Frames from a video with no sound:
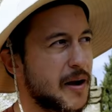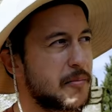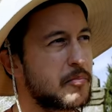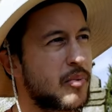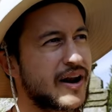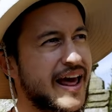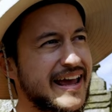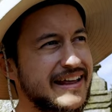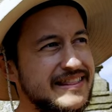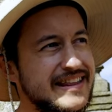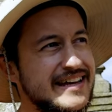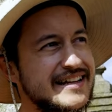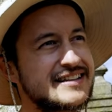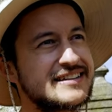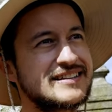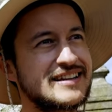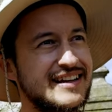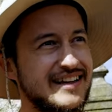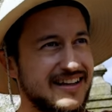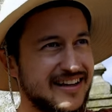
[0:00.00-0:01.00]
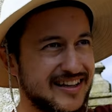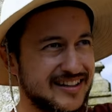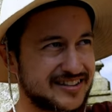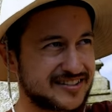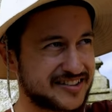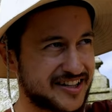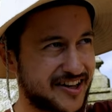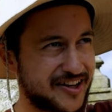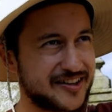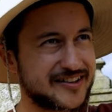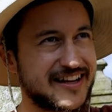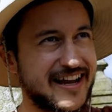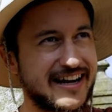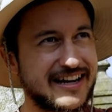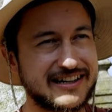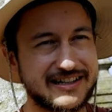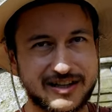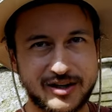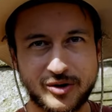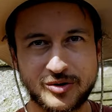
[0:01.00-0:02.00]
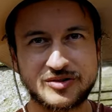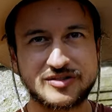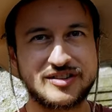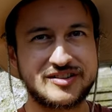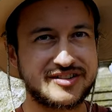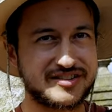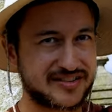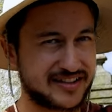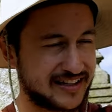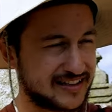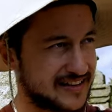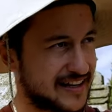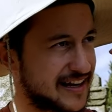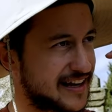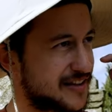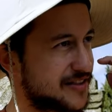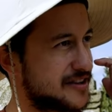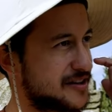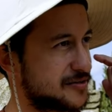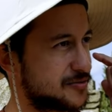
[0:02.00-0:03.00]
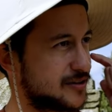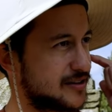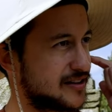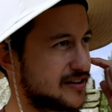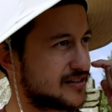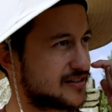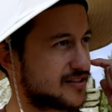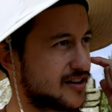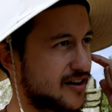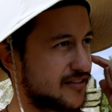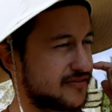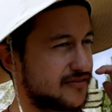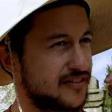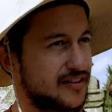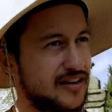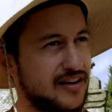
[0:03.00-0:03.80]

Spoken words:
But I did started getting closer, seeing the cathedral and stuff.